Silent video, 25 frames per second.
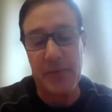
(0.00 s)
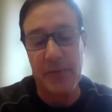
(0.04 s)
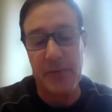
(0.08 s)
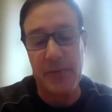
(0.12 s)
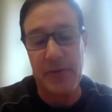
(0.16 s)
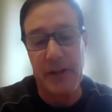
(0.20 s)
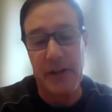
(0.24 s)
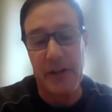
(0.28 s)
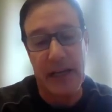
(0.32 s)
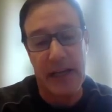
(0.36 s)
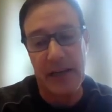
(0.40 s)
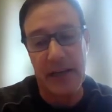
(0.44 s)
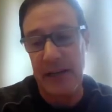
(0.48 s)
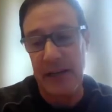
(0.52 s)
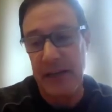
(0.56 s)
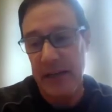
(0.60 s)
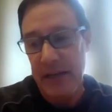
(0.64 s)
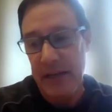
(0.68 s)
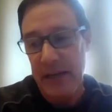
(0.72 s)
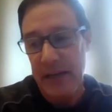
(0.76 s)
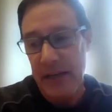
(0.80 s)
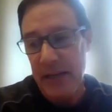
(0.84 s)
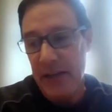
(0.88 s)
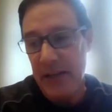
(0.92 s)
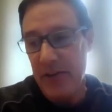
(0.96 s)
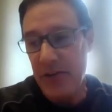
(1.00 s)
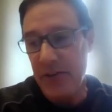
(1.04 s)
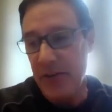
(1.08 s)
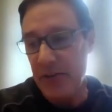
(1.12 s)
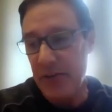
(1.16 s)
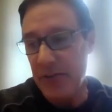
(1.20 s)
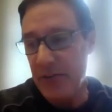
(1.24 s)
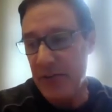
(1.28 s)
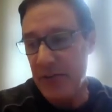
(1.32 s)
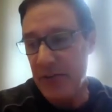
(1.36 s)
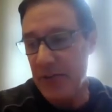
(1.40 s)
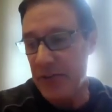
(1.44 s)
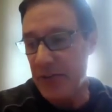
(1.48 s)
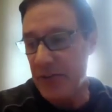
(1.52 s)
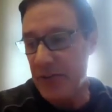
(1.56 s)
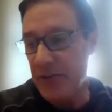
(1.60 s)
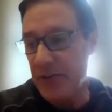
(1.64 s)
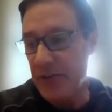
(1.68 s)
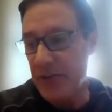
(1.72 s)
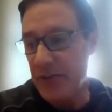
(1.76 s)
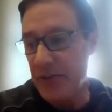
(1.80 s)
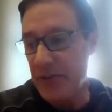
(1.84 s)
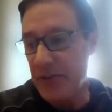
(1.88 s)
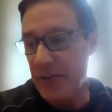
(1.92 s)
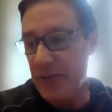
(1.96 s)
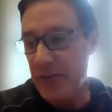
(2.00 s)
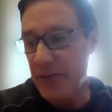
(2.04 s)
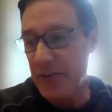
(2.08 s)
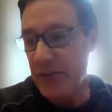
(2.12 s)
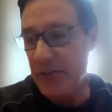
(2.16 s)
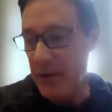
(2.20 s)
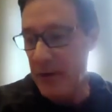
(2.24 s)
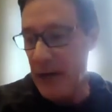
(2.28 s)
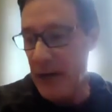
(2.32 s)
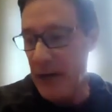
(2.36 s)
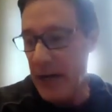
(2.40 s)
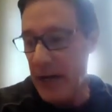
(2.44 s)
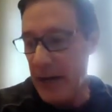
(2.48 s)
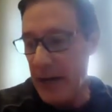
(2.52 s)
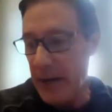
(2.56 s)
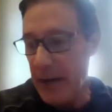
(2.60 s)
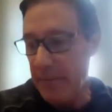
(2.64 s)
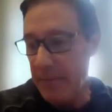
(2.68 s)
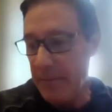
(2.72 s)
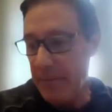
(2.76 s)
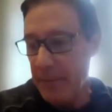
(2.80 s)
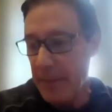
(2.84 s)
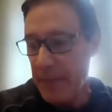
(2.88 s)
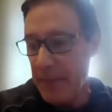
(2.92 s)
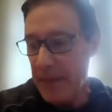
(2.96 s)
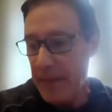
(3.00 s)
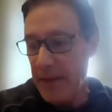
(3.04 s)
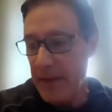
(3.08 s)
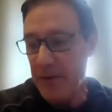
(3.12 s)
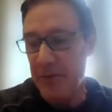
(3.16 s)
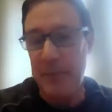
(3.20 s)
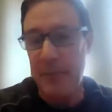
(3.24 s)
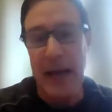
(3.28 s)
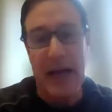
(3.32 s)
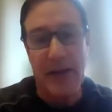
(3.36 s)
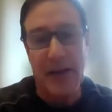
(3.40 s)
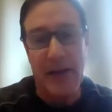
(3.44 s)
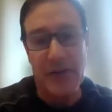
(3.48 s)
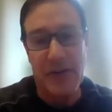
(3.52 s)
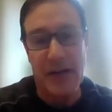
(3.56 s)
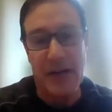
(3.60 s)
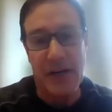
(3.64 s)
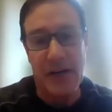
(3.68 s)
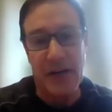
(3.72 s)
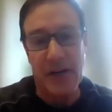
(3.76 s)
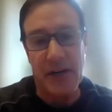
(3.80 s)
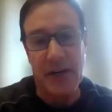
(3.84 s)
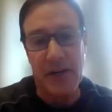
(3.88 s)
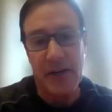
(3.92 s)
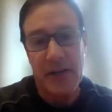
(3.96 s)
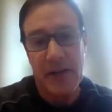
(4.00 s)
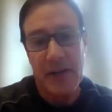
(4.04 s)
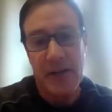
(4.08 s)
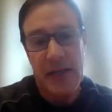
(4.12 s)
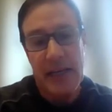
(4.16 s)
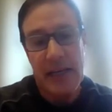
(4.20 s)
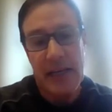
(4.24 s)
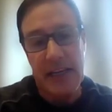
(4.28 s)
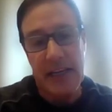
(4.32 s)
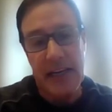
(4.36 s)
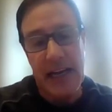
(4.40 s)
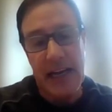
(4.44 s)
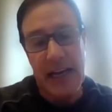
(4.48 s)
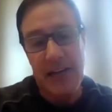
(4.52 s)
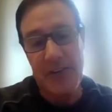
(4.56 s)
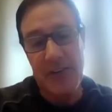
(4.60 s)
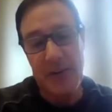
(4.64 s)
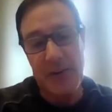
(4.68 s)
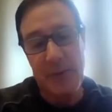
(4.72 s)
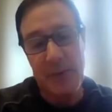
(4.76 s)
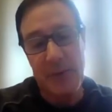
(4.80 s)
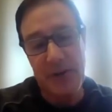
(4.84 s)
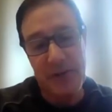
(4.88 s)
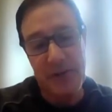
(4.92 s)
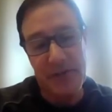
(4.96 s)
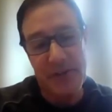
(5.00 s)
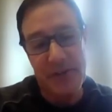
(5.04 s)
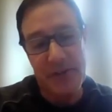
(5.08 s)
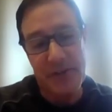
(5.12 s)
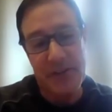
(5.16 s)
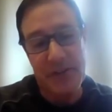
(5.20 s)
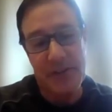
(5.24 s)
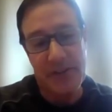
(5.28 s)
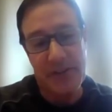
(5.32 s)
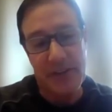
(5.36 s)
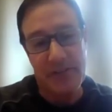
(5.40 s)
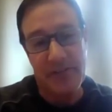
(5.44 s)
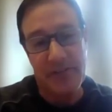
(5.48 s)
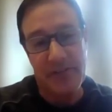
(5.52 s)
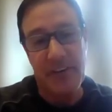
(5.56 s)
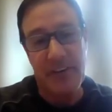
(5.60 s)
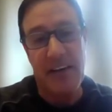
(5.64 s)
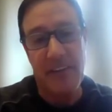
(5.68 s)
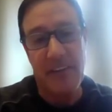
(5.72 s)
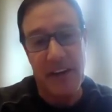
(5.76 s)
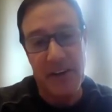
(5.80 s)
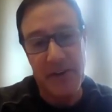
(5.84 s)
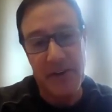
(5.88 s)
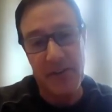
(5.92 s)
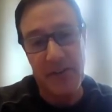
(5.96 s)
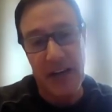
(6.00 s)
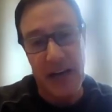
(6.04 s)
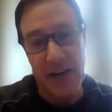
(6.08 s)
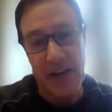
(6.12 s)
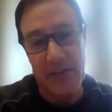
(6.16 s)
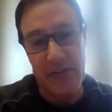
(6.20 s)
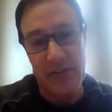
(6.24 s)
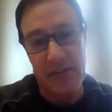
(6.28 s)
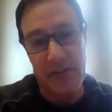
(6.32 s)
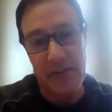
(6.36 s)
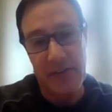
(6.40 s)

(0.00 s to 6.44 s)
And then just starting for this past year, it actually moved to 500,000.